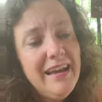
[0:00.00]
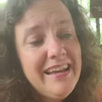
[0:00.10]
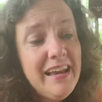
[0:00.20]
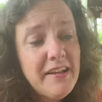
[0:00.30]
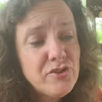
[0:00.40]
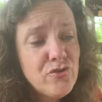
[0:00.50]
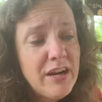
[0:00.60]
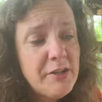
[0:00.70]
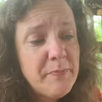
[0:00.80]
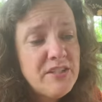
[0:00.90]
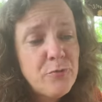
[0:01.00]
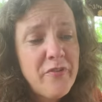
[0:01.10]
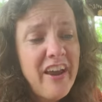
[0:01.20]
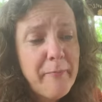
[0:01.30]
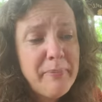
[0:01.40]
"He has tried
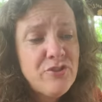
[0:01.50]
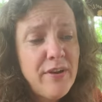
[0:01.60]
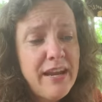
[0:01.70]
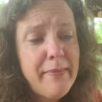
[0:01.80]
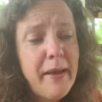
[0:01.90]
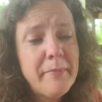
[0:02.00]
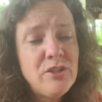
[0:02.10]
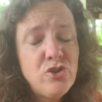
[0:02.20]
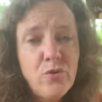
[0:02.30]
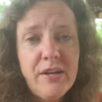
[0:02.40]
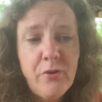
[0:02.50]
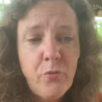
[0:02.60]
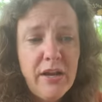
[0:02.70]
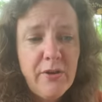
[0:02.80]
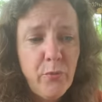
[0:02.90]
to betray them and joined the
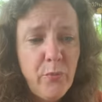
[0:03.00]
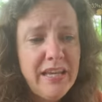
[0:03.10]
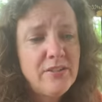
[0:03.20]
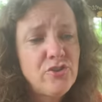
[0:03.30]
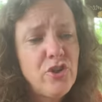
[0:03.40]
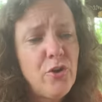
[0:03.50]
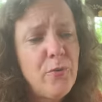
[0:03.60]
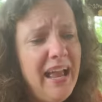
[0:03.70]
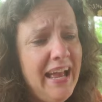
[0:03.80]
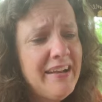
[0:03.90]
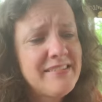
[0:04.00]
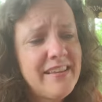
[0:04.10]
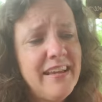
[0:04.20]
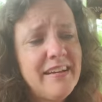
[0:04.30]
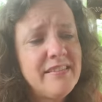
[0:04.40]
White Witch. Oh,
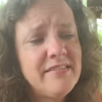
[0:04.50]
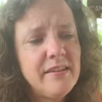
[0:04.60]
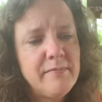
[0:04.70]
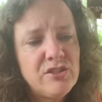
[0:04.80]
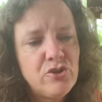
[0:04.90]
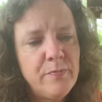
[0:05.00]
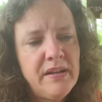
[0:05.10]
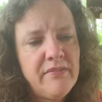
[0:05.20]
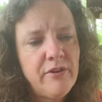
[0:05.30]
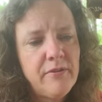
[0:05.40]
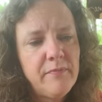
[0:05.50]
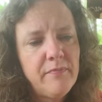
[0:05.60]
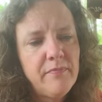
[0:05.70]
Aslan," said Mr. Beaver.